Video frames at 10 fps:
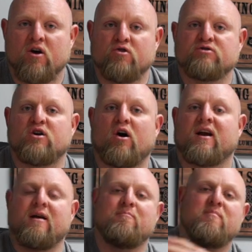you're
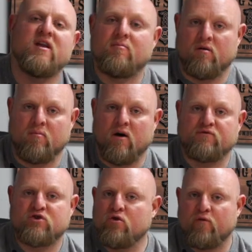talking a minimum of
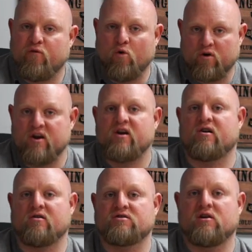two to four
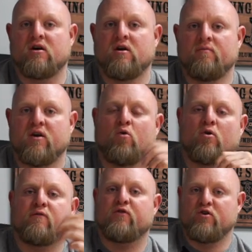years in
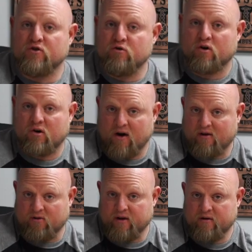order for you to do it
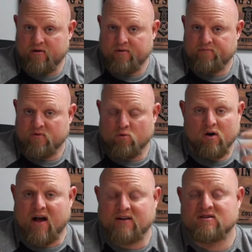correctly. Well,
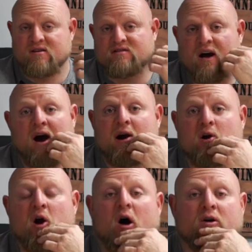that's the entire
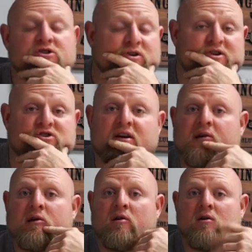college strength
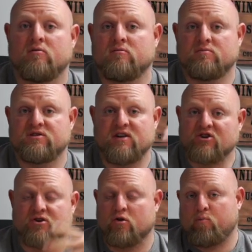training
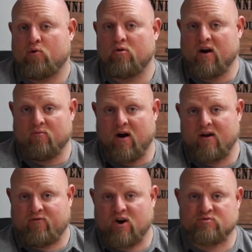session or program, right?
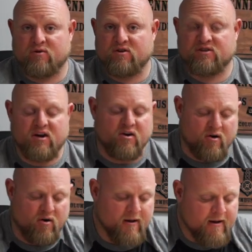Freshman to senior.
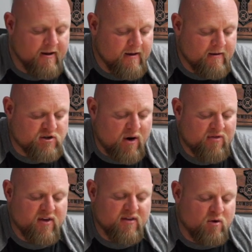So I
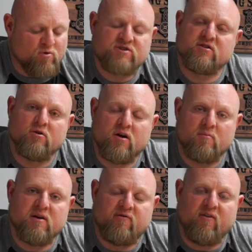think that we're still going to
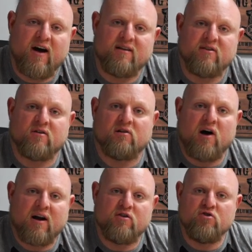be finding that a
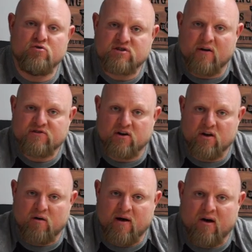lot of new stuff's going
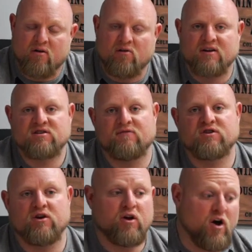to come out, a lot of stuff's
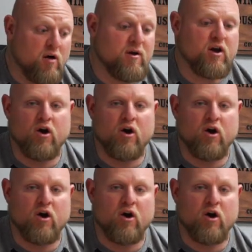going to come and